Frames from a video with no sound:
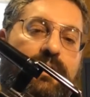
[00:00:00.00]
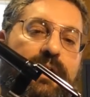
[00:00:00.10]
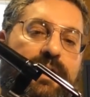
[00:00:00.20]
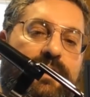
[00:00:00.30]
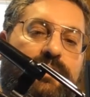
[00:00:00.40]

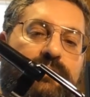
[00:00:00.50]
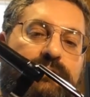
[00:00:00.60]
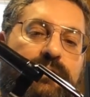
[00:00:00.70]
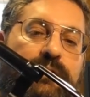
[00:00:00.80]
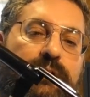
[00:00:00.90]

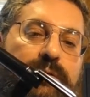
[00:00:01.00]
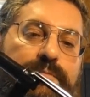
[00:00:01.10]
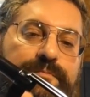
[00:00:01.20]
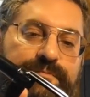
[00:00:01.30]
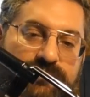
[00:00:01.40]
And
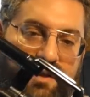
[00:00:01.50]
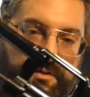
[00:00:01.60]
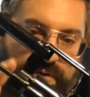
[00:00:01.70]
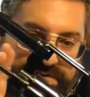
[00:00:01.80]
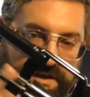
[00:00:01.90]
you
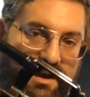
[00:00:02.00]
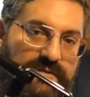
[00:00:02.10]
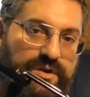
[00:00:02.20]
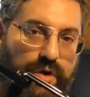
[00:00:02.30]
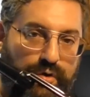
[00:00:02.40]
notice I
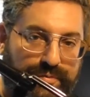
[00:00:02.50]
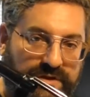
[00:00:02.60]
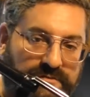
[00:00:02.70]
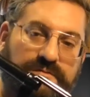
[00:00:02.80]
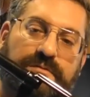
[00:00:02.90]
have it open.